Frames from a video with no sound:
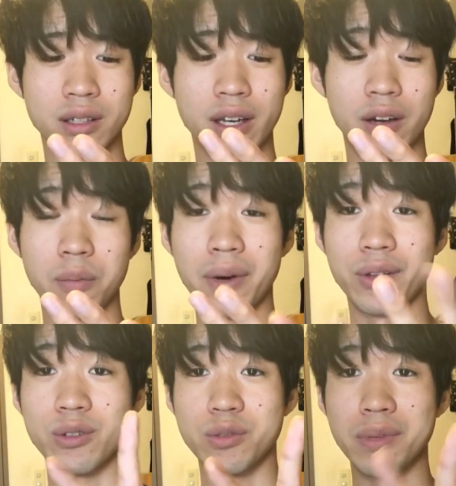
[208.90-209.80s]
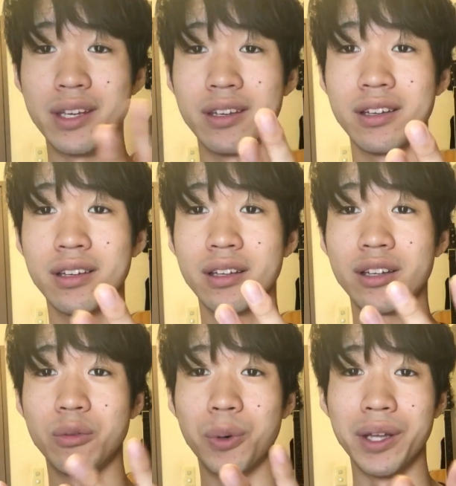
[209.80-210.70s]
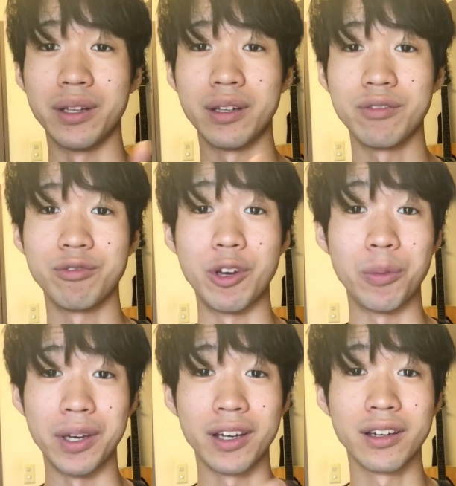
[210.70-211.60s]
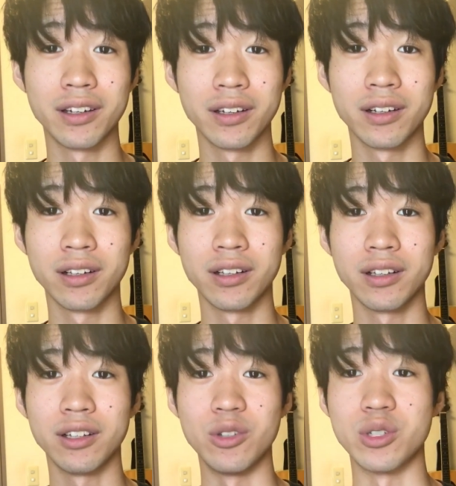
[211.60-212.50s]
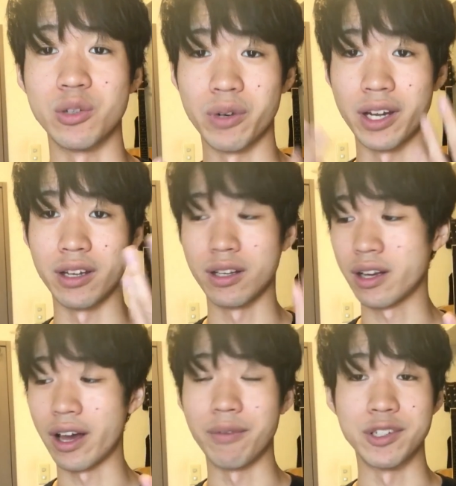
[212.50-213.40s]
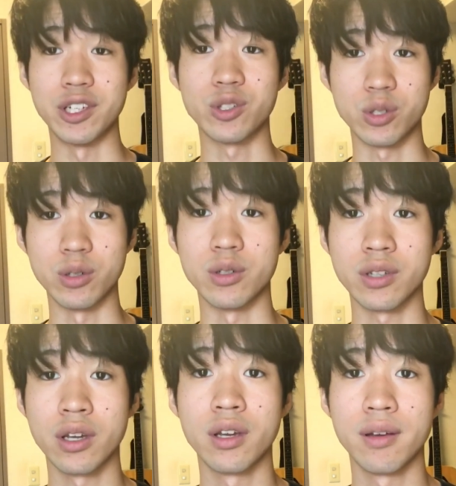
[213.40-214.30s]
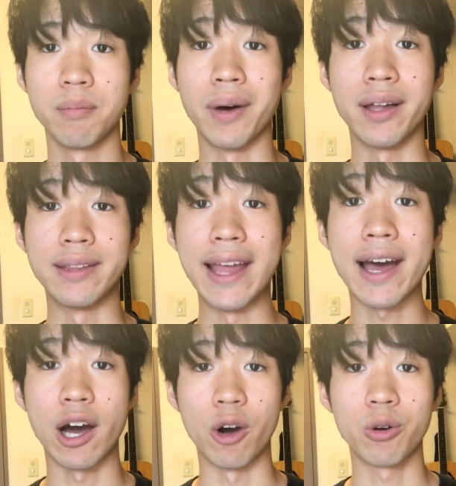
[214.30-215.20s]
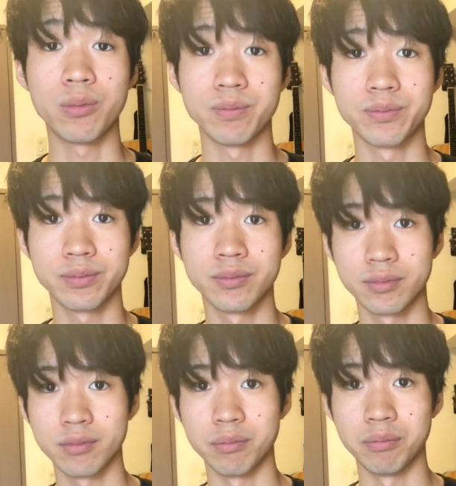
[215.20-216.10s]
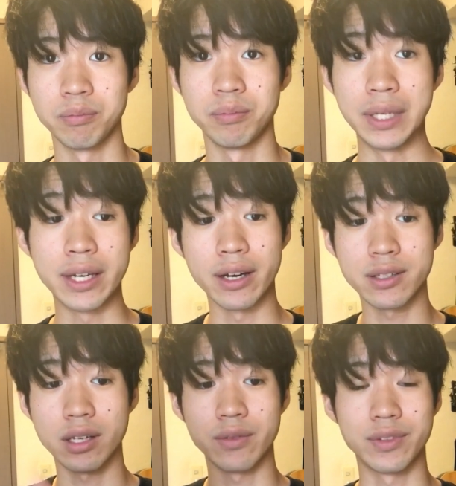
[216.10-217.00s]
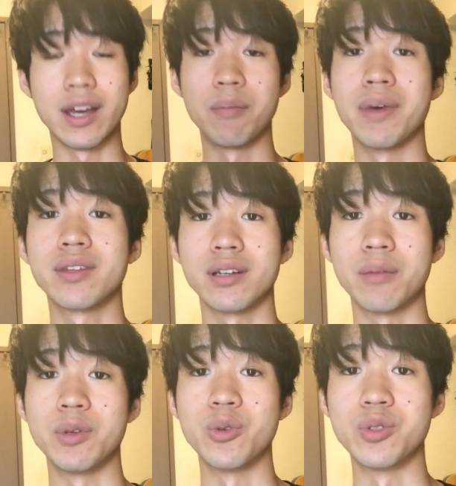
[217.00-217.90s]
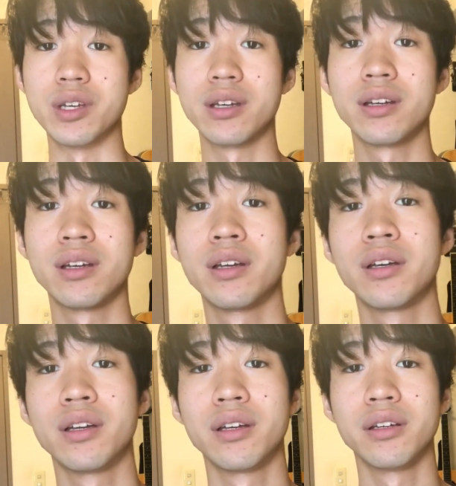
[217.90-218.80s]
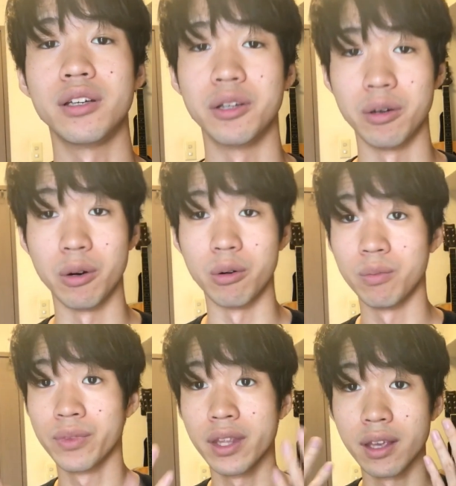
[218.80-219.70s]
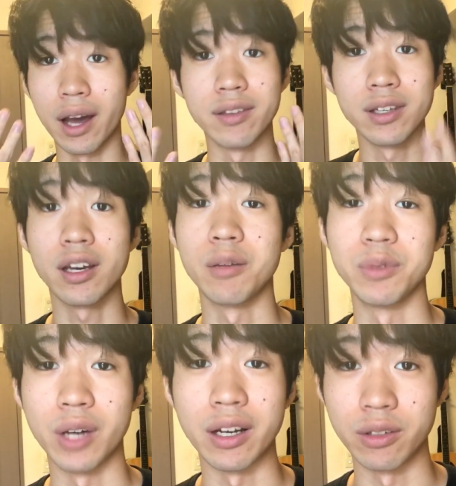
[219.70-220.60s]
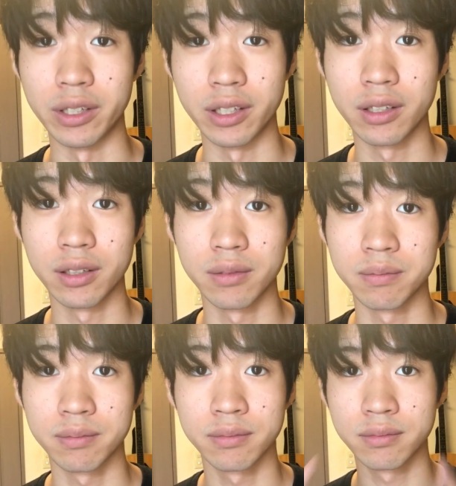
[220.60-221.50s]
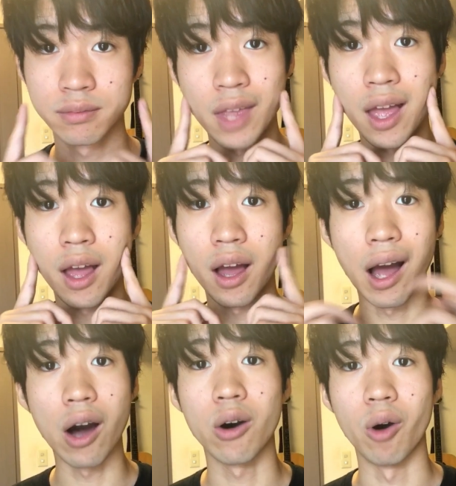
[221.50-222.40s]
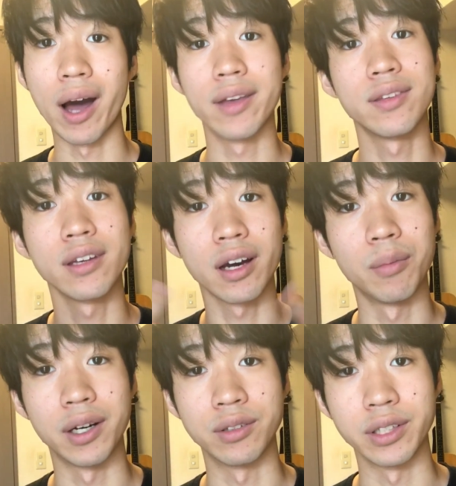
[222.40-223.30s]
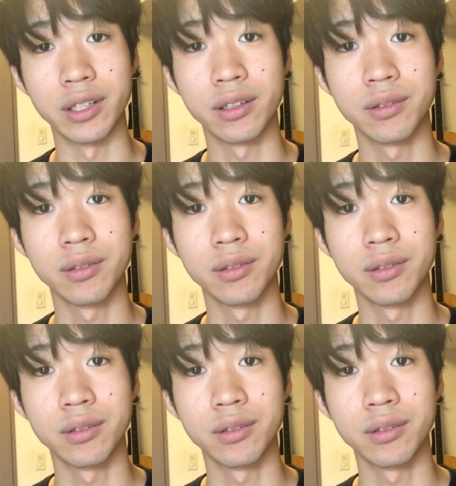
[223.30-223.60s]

kind of bothers me when filming. Usually when I have a gestures, but now because of that method I'm using, you know, oh, I think I'm ugly. Oh, I think I'm ugly.